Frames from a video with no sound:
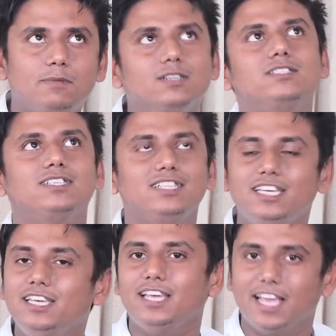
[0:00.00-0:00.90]
person
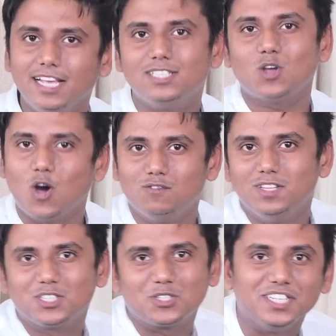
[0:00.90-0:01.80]
he is off
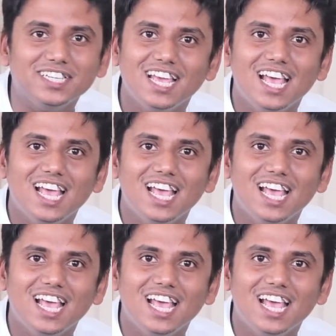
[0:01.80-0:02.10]
the screen